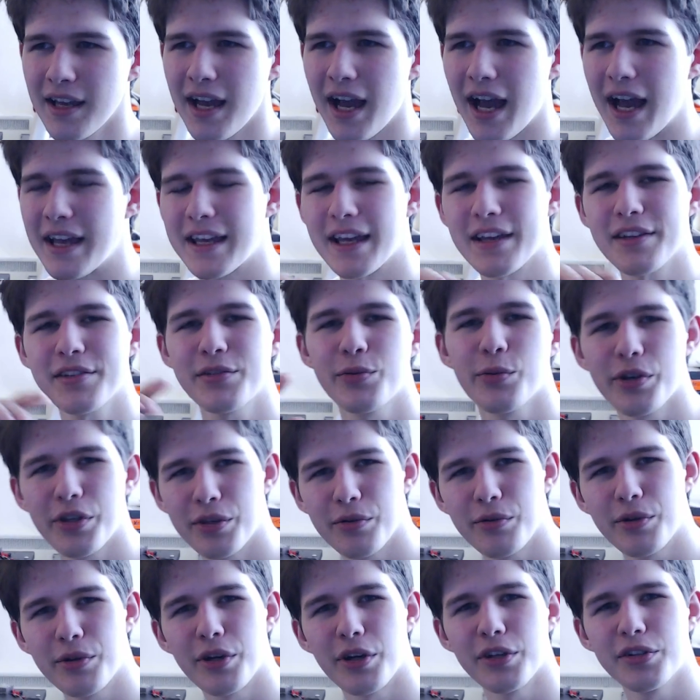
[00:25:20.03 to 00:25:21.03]
I guess what
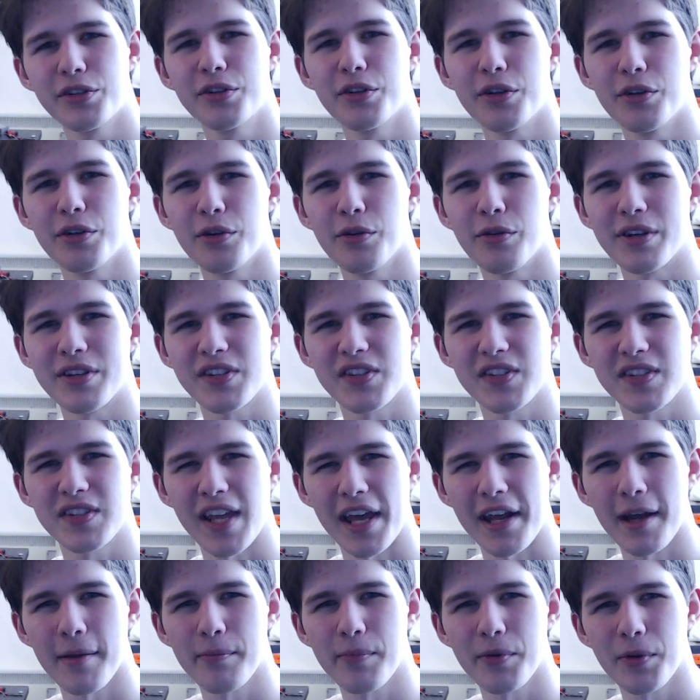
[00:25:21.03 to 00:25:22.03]
you could do is
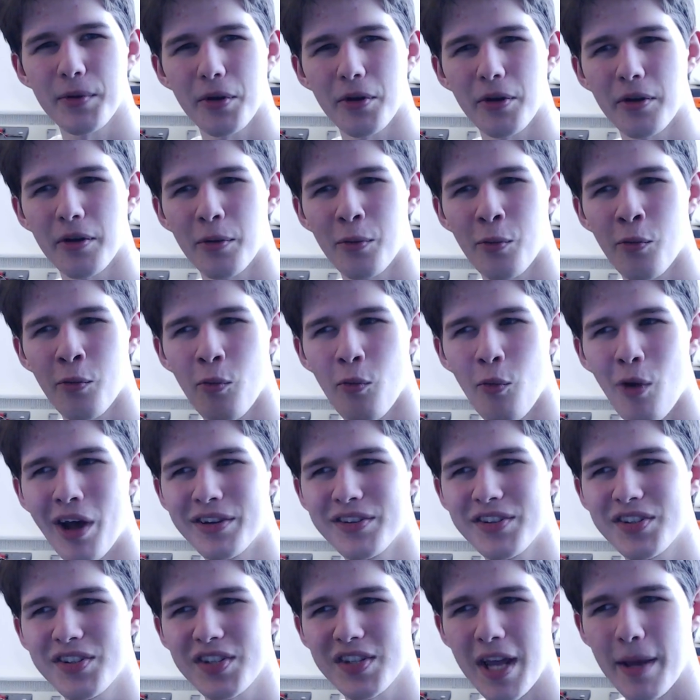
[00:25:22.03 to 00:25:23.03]
set up your
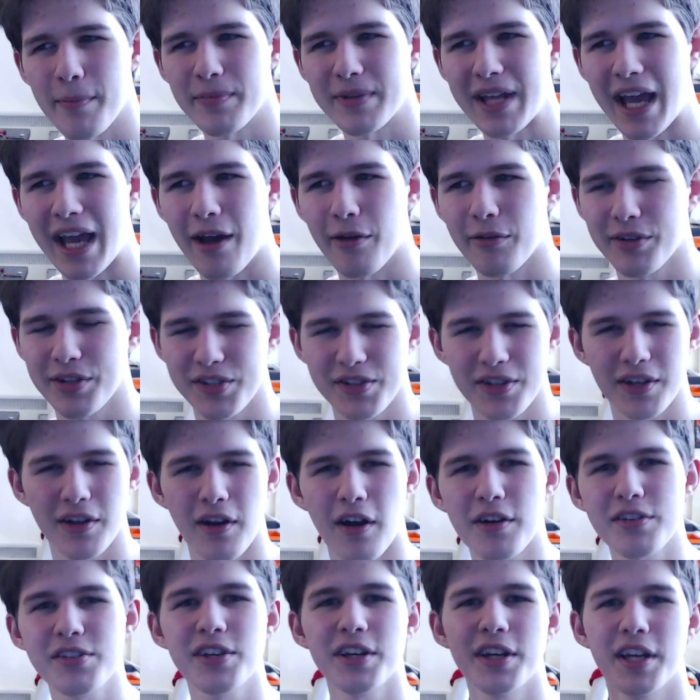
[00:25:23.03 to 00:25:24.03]
one step down, because the
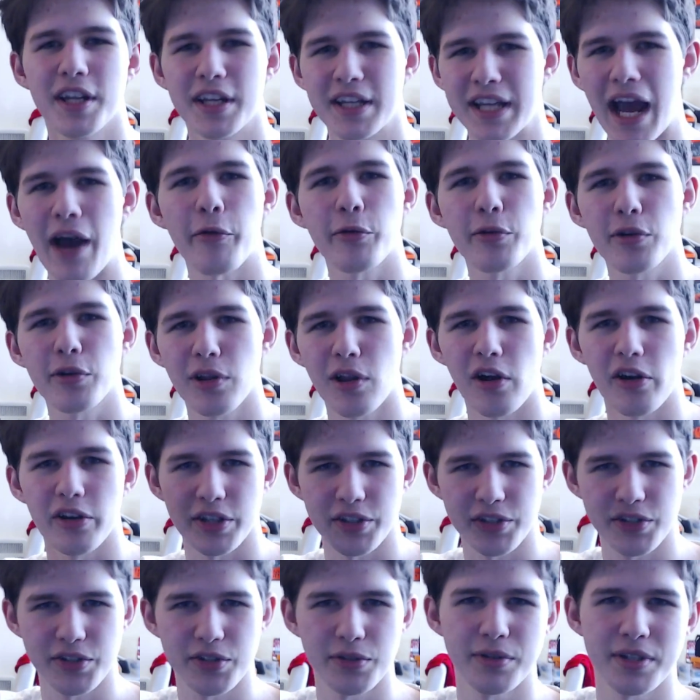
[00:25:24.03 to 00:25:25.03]
card's going to downclock
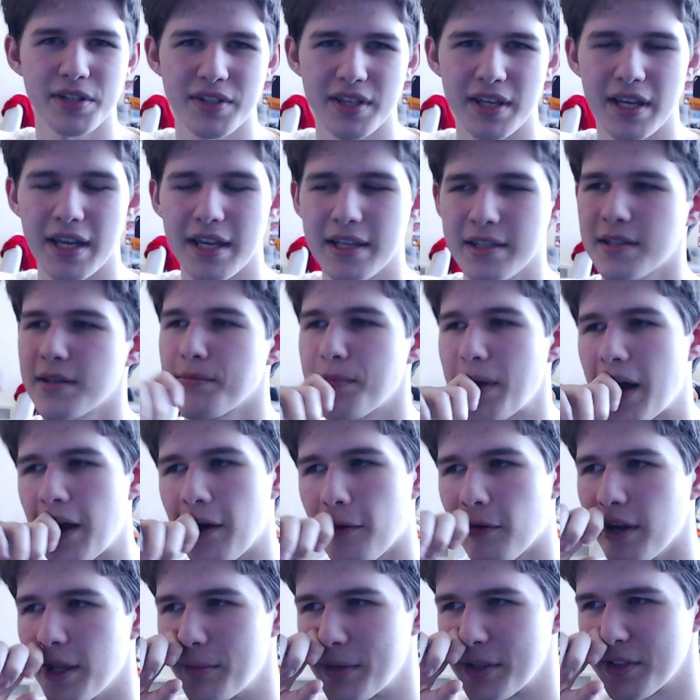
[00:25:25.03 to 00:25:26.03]
as soon as it hits the
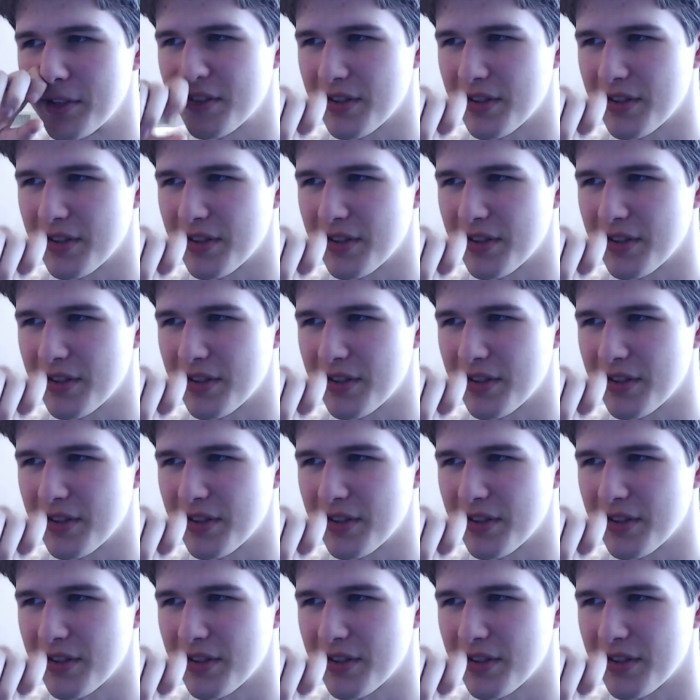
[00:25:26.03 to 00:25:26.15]
power limit.